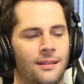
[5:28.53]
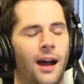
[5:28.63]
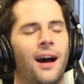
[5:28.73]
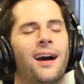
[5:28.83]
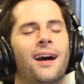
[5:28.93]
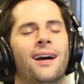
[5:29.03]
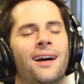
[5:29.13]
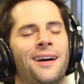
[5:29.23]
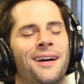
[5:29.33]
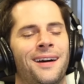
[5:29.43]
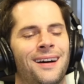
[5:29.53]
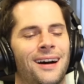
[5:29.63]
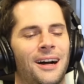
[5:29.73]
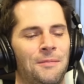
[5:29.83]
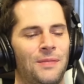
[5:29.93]

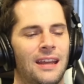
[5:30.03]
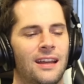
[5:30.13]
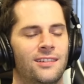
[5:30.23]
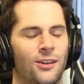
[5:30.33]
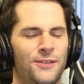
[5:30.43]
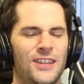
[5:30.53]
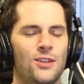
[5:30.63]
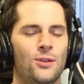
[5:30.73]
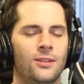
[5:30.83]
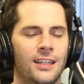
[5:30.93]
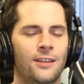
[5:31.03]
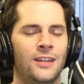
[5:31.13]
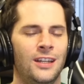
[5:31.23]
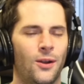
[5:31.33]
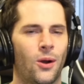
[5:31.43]
Ah, so if you live
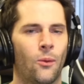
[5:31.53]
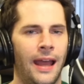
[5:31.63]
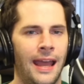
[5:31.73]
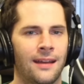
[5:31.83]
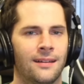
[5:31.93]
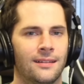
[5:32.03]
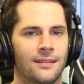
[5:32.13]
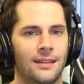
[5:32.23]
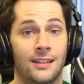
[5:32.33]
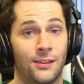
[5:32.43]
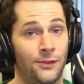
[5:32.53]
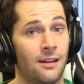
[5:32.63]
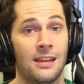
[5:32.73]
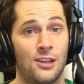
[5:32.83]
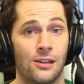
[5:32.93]
in Norway, it's
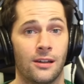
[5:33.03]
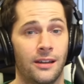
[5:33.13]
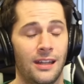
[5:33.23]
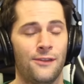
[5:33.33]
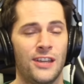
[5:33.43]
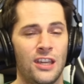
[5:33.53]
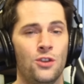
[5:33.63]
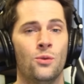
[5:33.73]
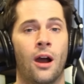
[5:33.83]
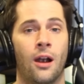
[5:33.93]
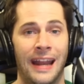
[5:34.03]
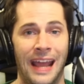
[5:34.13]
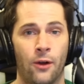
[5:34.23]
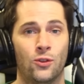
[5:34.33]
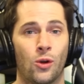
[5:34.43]
very good if you are an
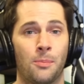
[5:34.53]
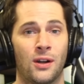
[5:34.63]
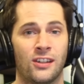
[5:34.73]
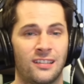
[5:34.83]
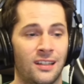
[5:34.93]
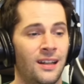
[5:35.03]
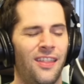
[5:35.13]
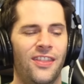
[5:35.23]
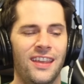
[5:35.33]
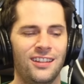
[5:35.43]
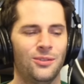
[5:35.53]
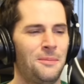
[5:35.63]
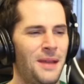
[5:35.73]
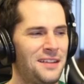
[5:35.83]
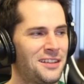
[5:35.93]
outdoor person. This one
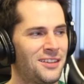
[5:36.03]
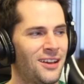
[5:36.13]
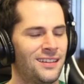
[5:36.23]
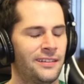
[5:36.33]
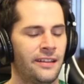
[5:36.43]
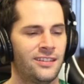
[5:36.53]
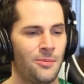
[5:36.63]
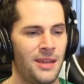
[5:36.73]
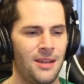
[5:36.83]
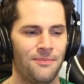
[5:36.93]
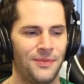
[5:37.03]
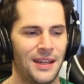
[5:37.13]
makes a ton of sense to me.